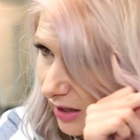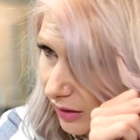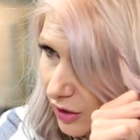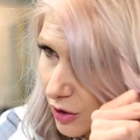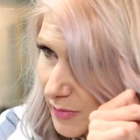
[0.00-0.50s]
a
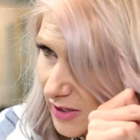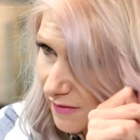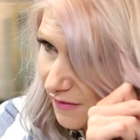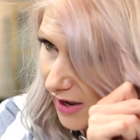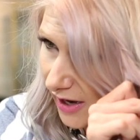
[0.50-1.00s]
little bit of
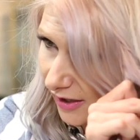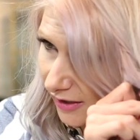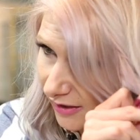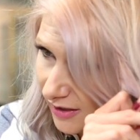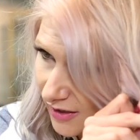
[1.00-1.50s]

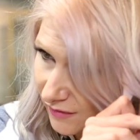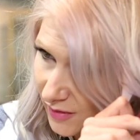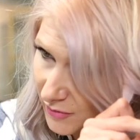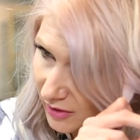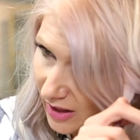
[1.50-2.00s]
hair
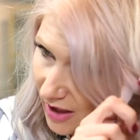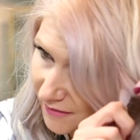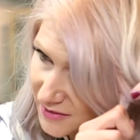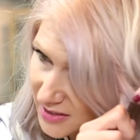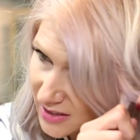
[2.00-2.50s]
from the
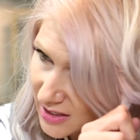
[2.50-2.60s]
left,